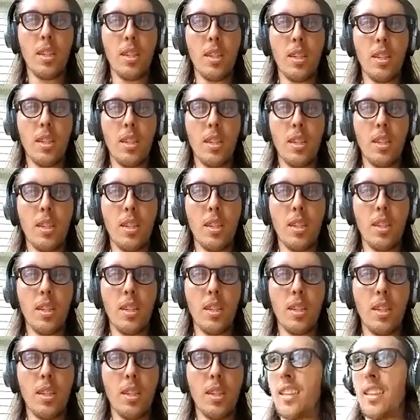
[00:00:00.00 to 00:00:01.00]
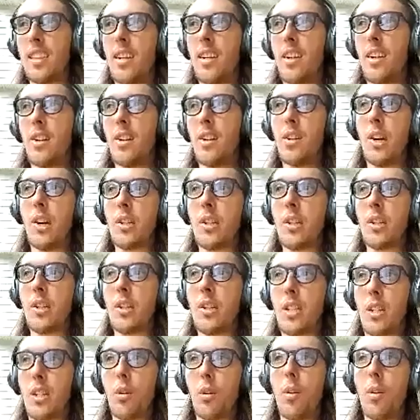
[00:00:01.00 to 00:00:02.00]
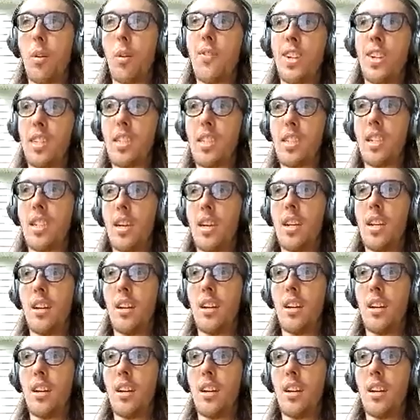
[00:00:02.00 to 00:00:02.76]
I think like the not so obvious